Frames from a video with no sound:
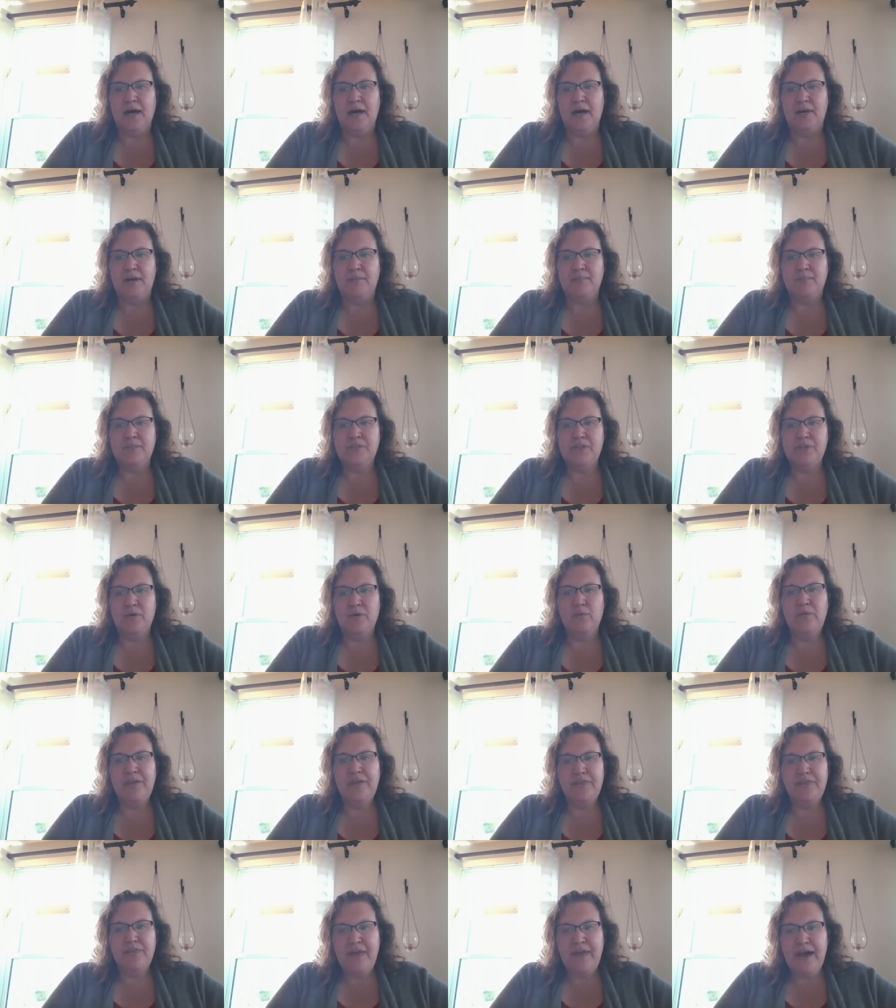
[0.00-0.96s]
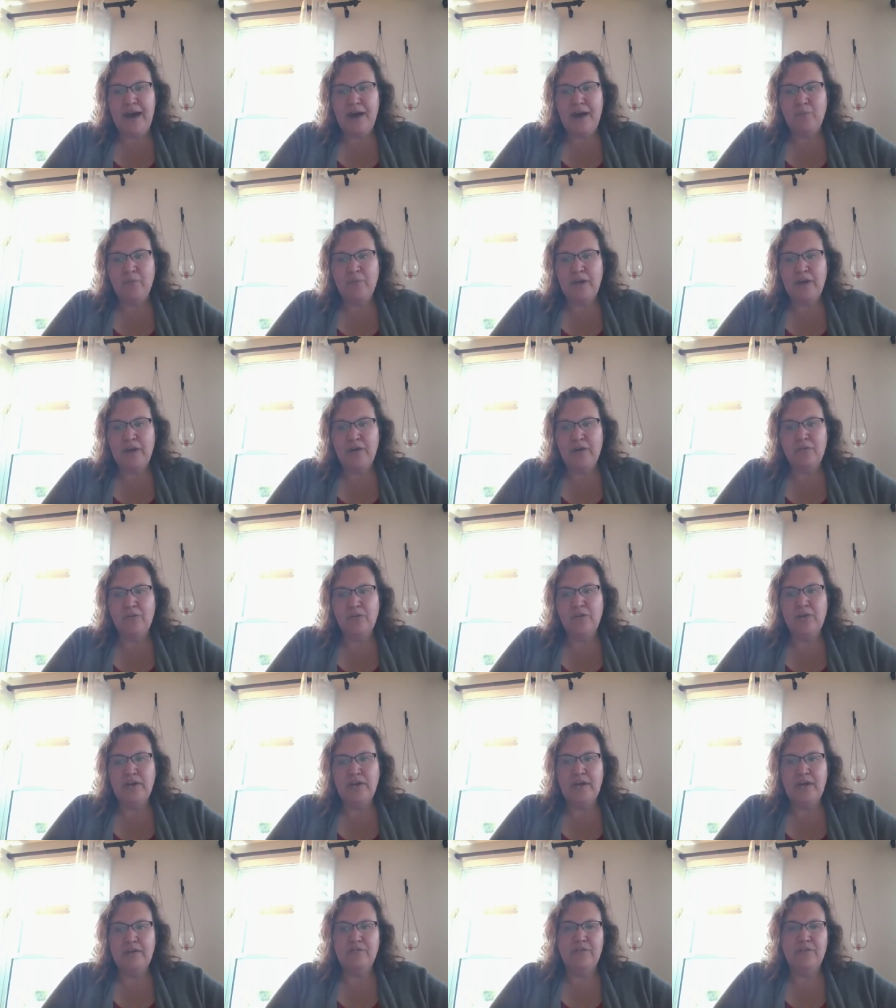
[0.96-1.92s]
Um, so with that, we are
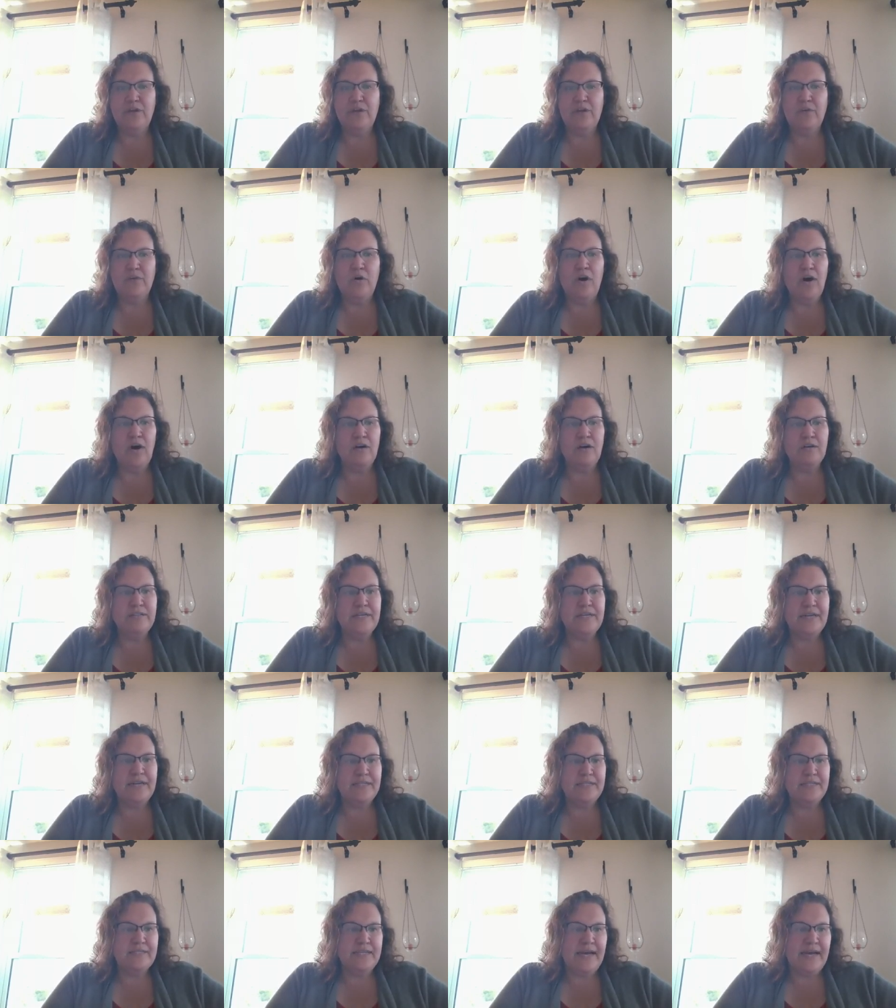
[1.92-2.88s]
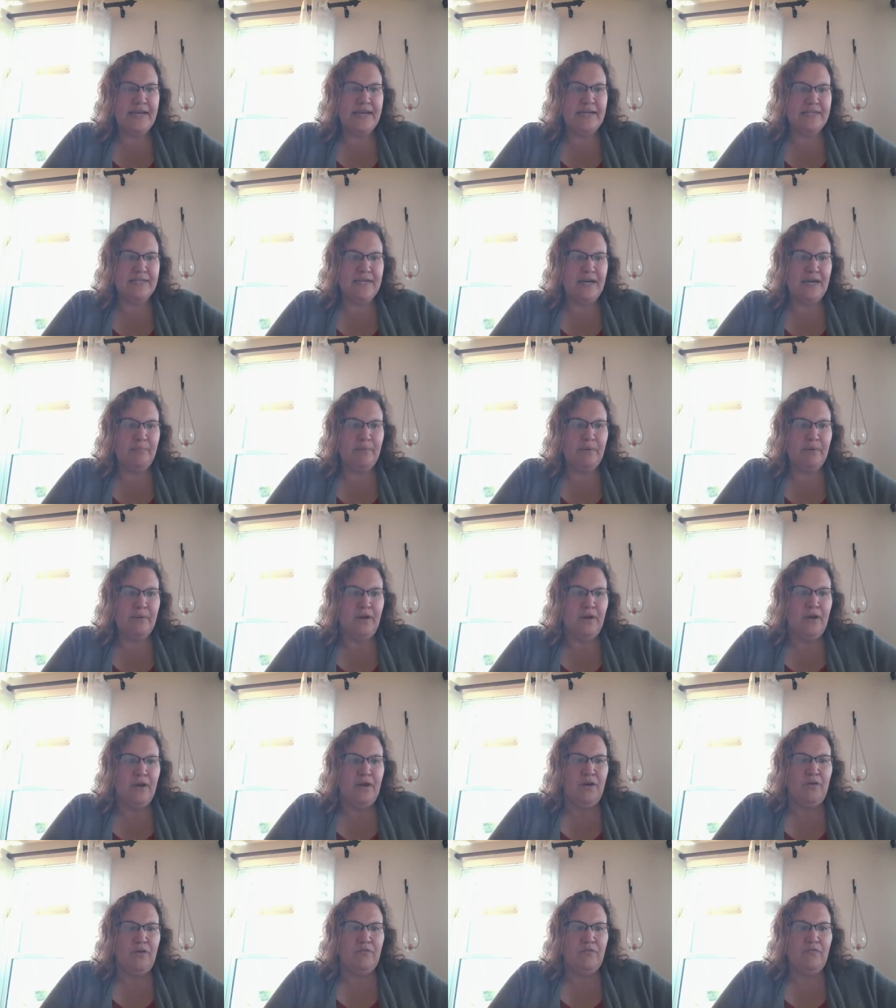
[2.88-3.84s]
looking for you all to get signed up
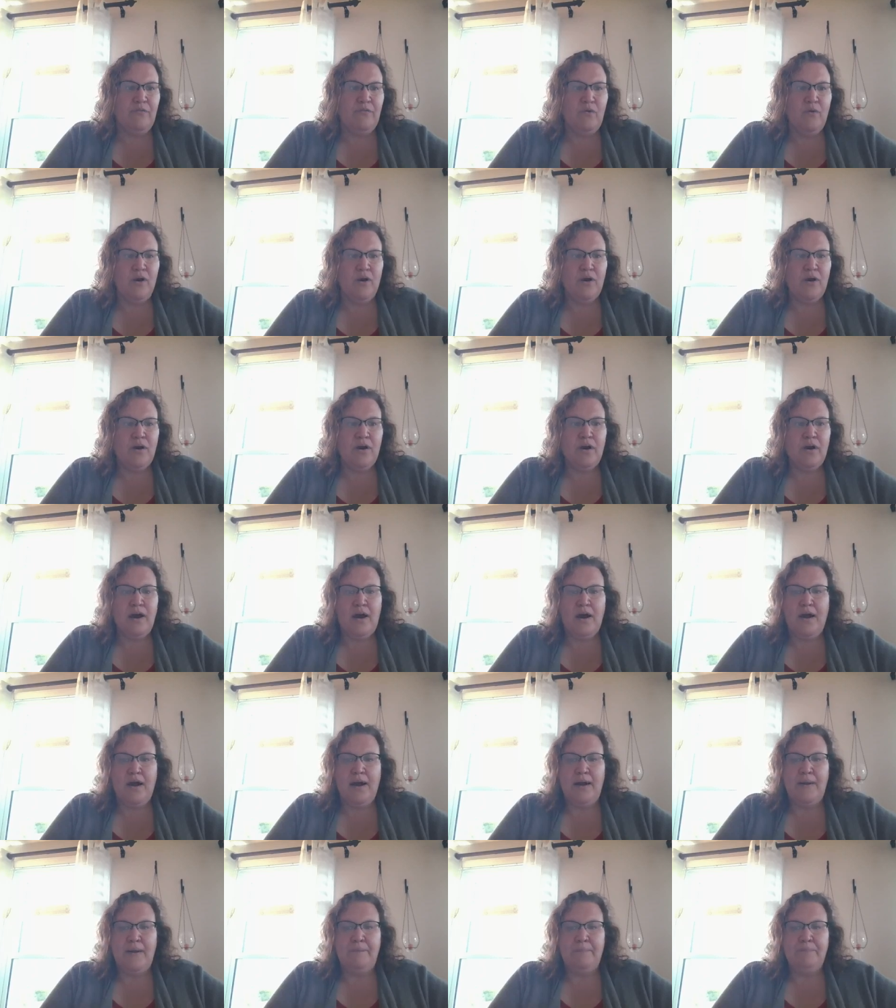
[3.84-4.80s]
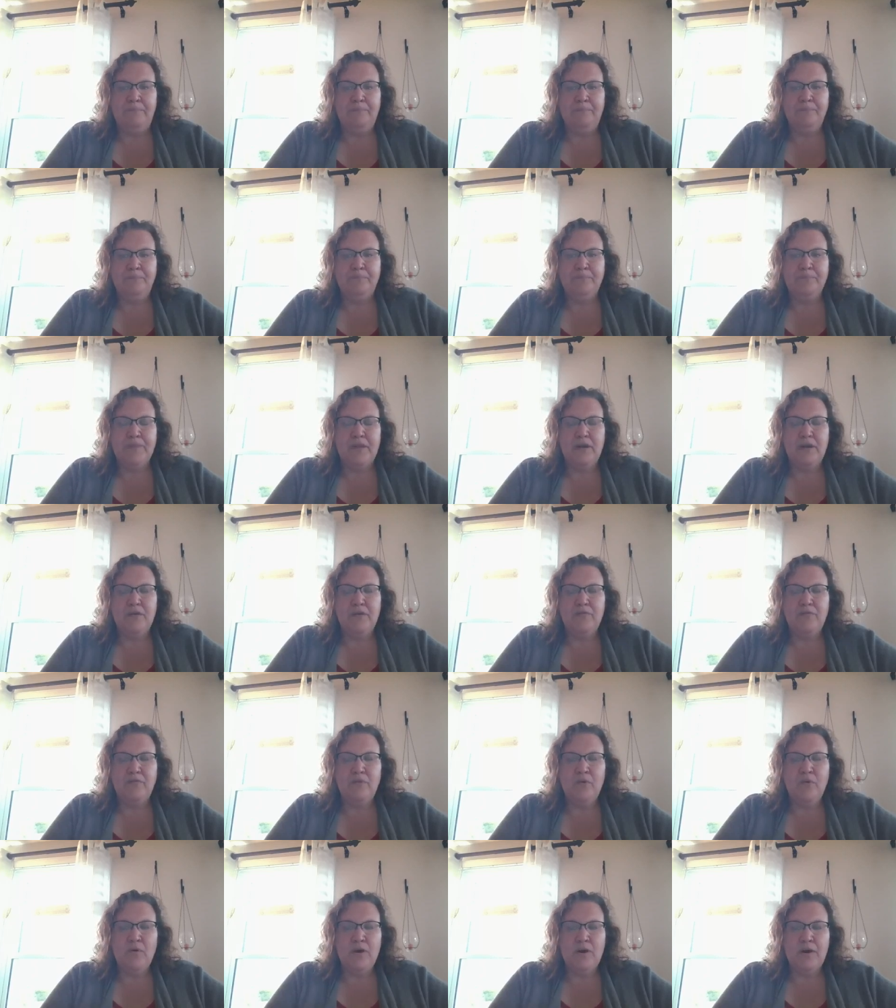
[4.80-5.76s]
for um,
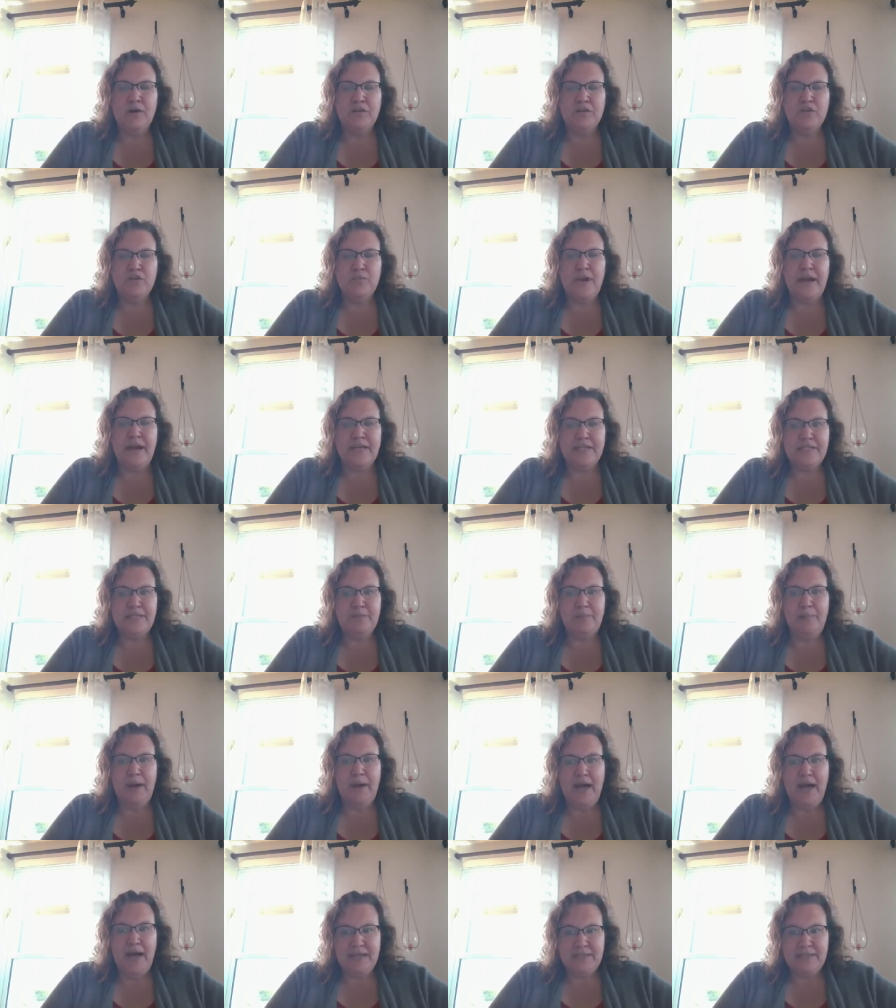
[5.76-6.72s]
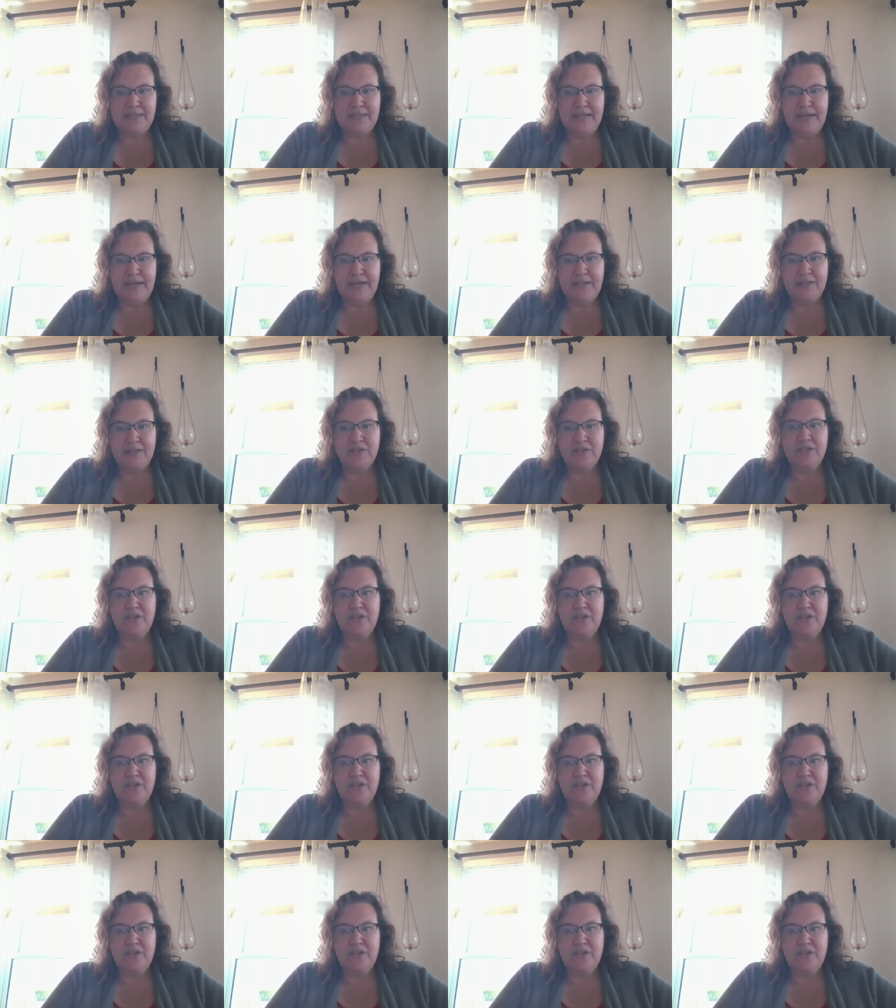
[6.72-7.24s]
for direct deposit.